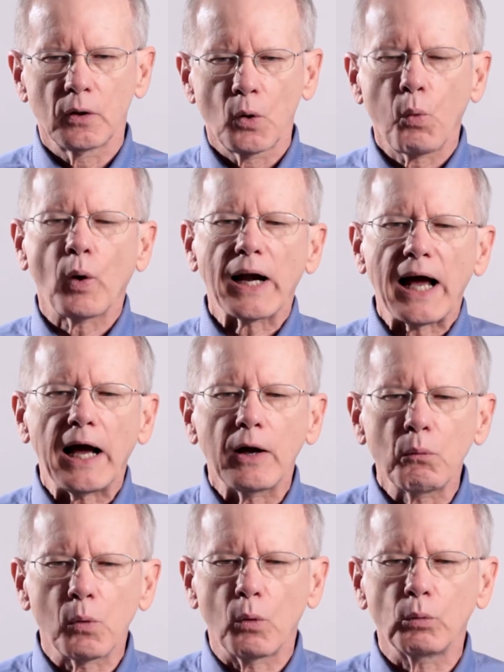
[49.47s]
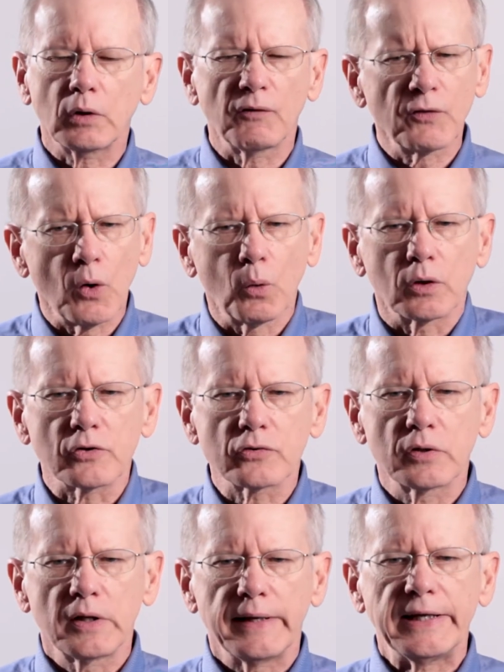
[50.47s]
What I want, of course,
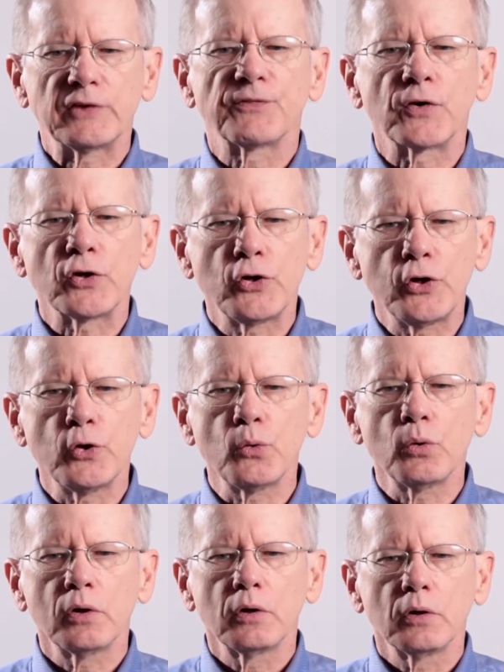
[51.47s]
is for you